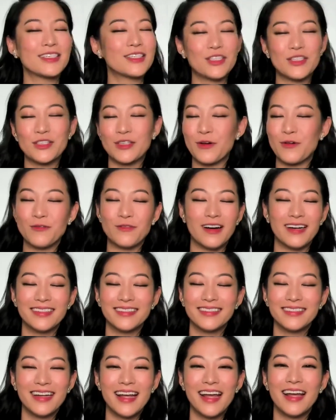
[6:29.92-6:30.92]
this is so
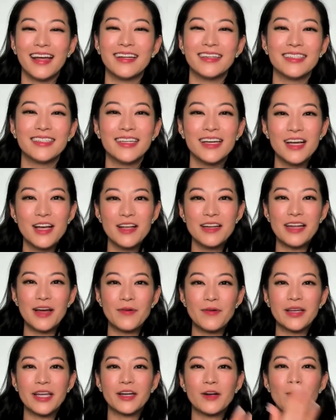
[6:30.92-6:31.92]
fun. And
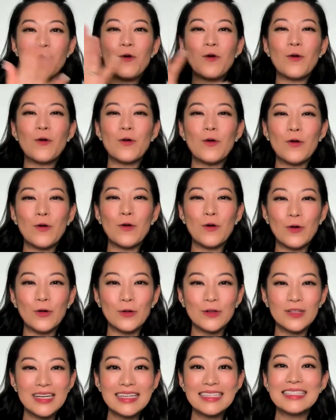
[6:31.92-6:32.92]
now we get a
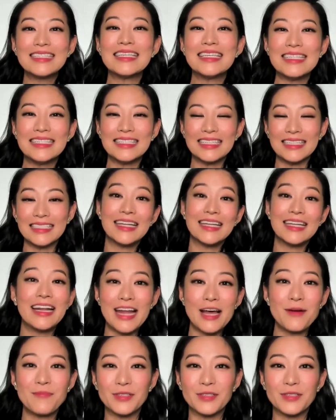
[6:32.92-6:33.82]
whole season, 10